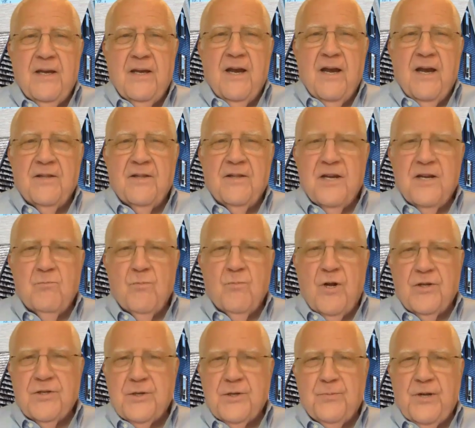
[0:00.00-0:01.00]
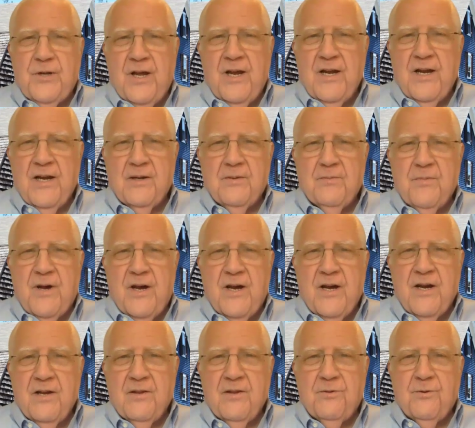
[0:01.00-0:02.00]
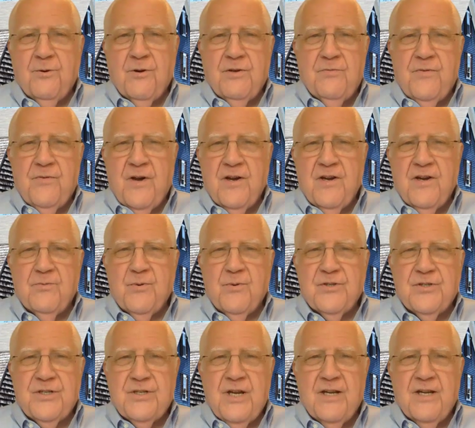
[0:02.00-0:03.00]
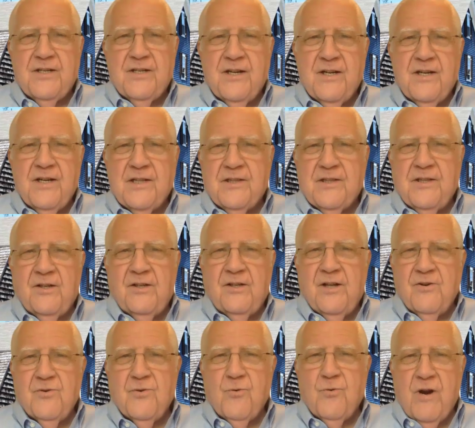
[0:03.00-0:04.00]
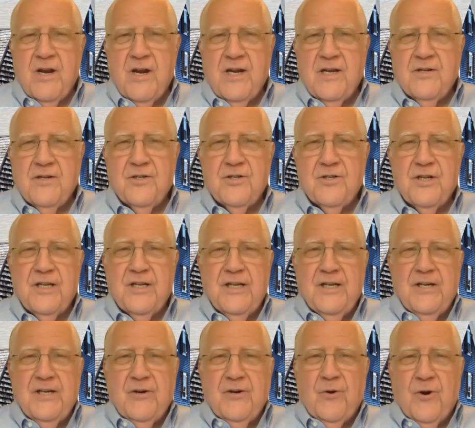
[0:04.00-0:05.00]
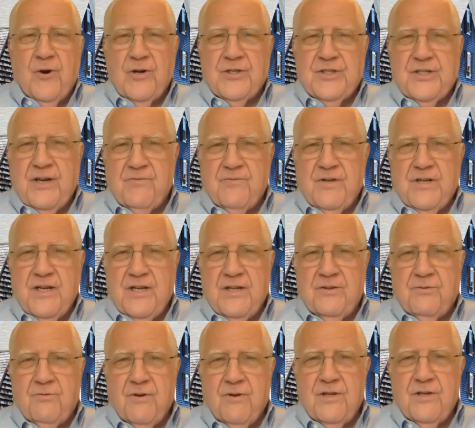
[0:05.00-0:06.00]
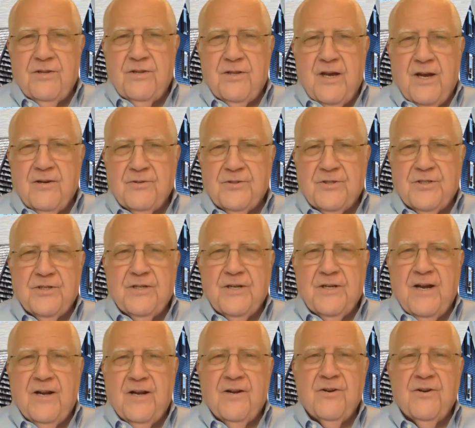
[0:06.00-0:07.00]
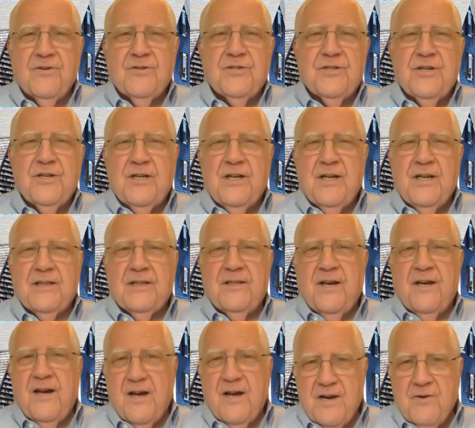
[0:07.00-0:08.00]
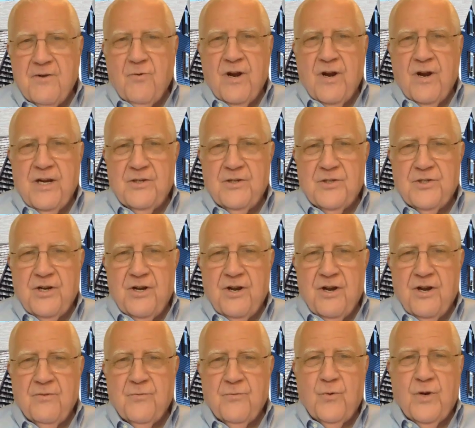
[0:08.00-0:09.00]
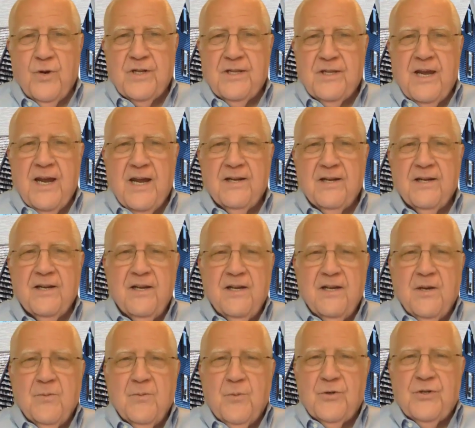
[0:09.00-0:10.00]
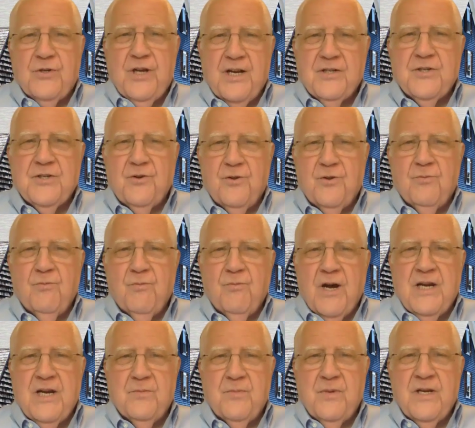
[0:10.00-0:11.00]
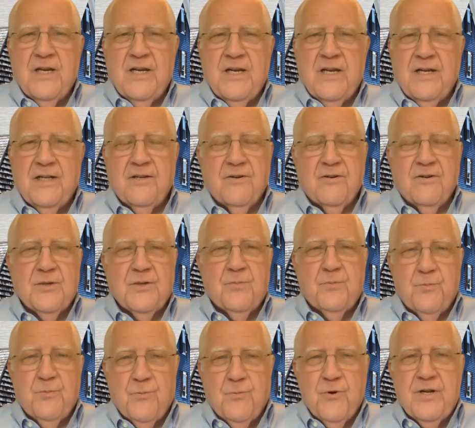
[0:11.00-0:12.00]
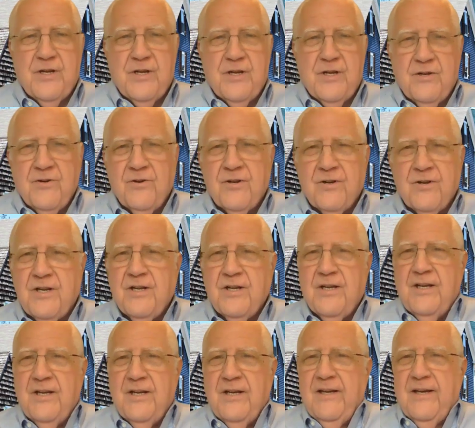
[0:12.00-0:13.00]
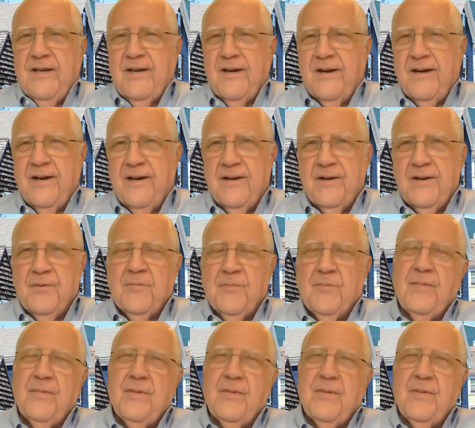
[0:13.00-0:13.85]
and then multiply it by thirty-five percent to get the low range, or seventy-three thousand dollars to get the high range of what that potential might be. And there's a pretty good uh,